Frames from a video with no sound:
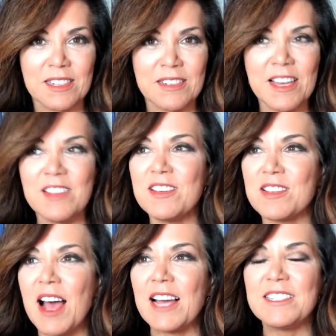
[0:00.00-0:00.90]
And
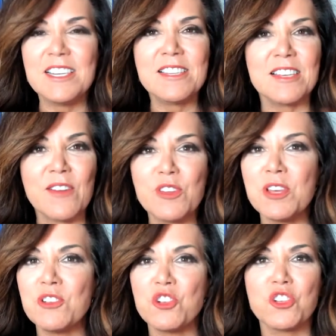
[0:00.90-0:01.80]
this idea that
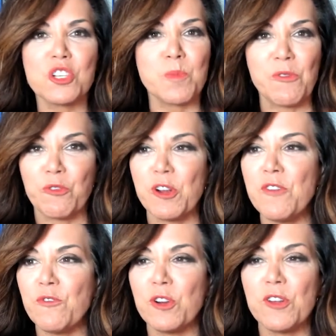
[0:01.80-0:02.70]
everything should just be free,
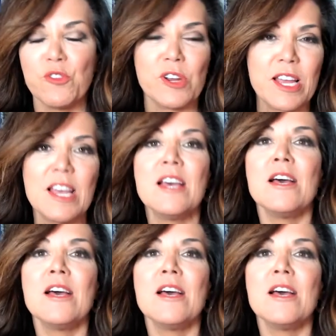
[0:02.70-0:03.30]
free, free.